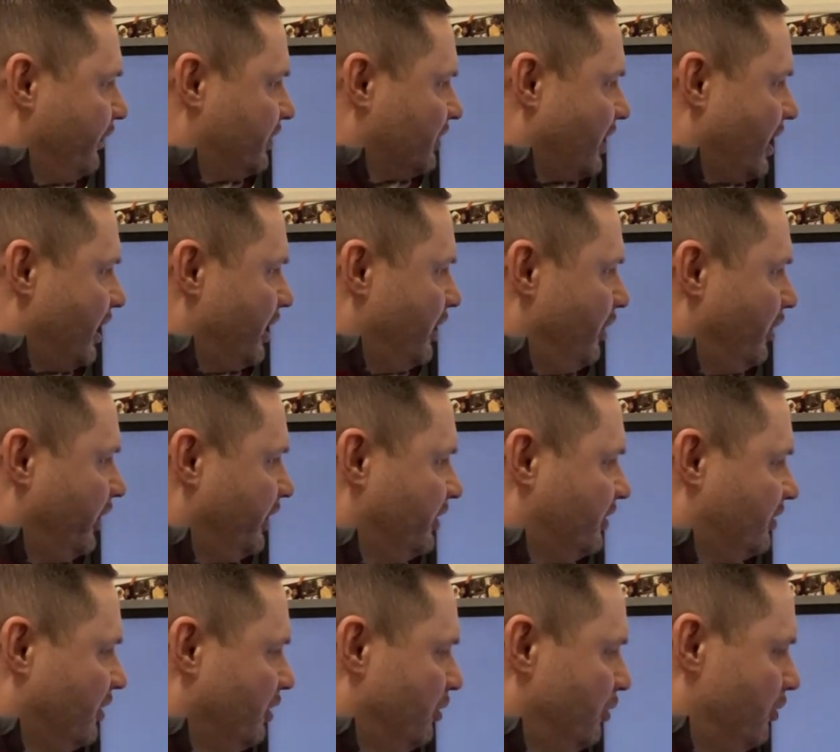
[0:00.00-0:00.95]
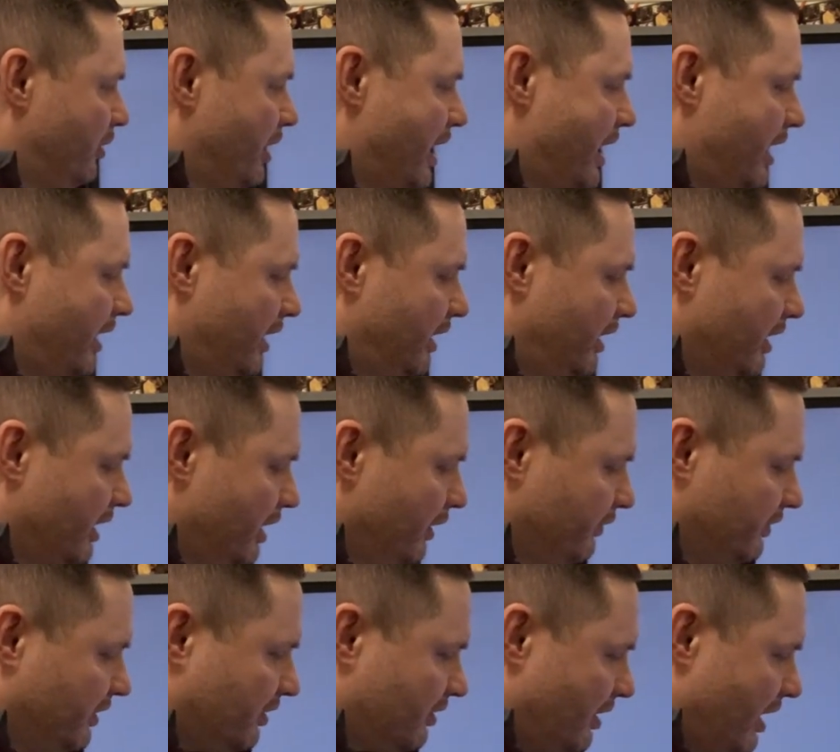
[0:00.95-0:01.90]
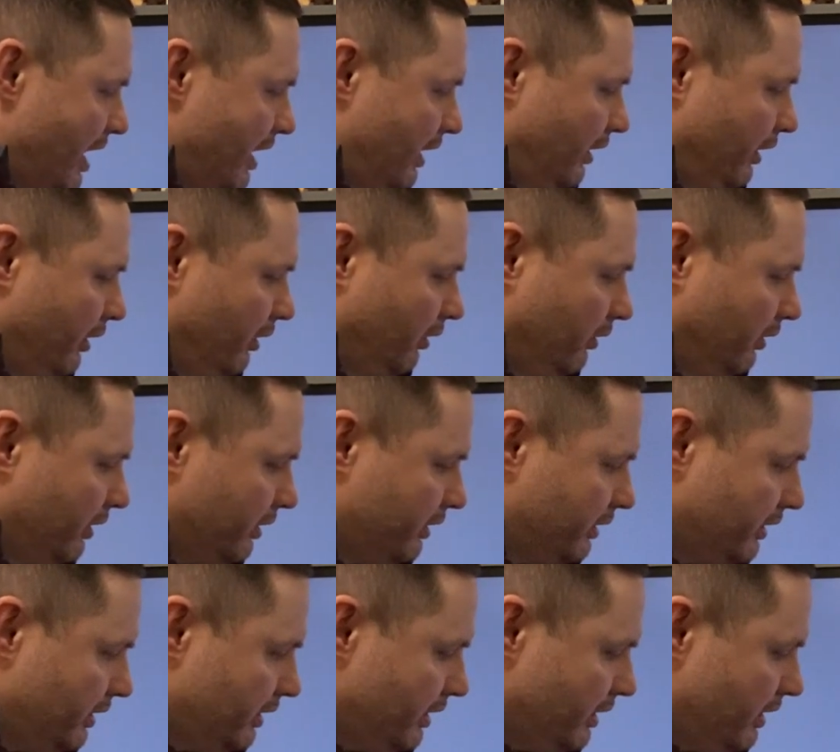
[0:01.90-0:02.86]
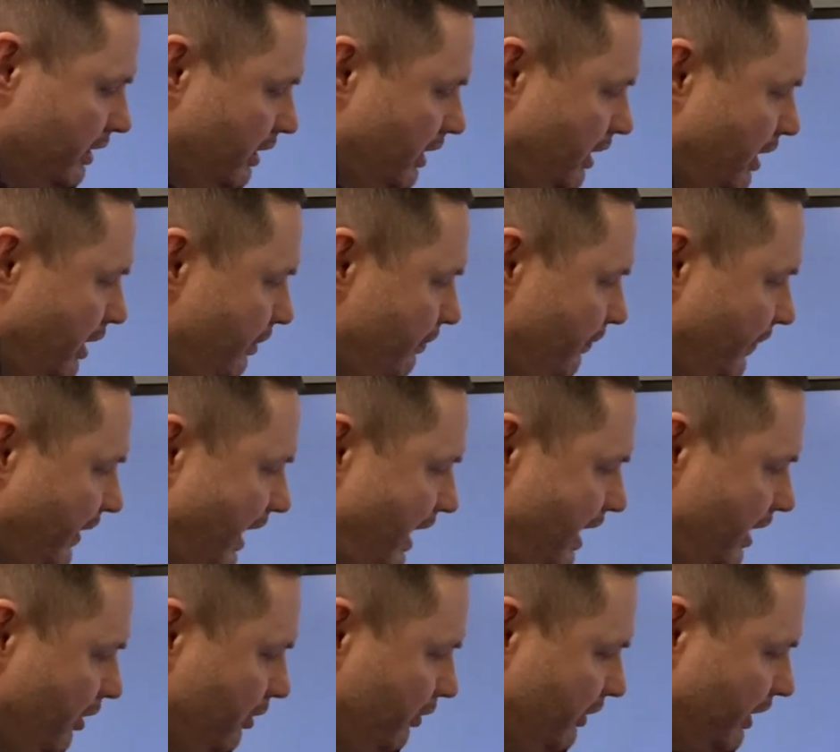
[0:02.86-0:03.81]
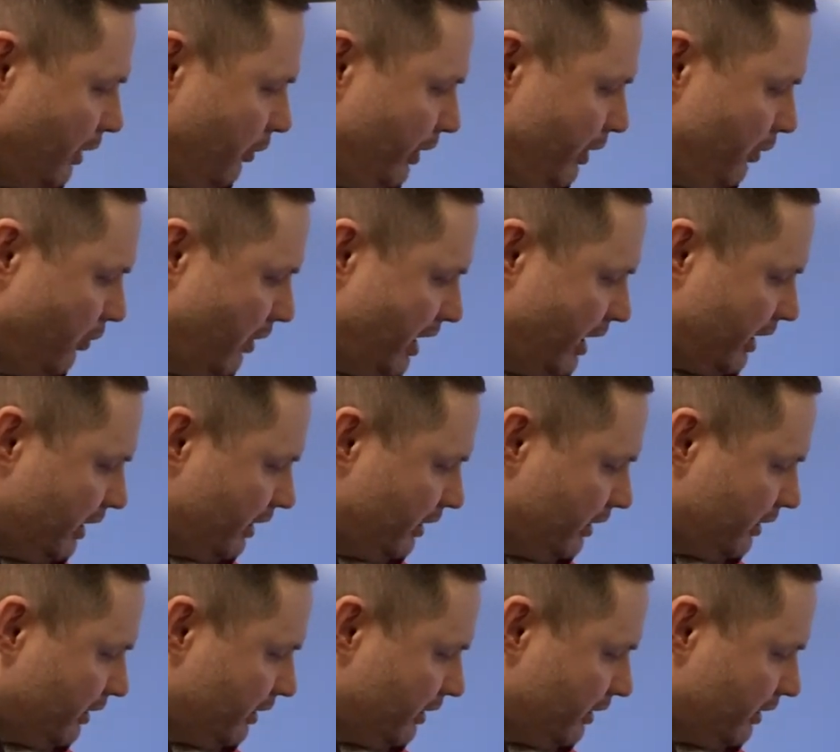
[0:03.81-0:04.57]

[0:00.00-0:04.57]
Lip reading: It's kind of nice to do that, and it gives us that little angle that we want.